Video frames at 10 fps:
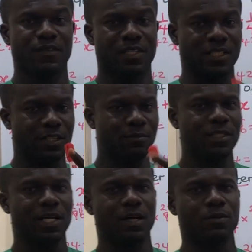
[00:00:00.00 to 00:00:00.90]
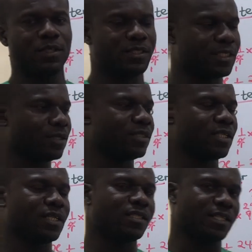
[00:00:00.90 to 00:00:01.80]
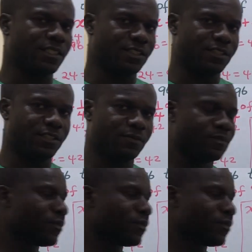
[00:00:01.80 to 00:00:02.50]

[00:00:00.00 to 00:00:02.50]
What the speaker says: There's something I always tell the kids I teach.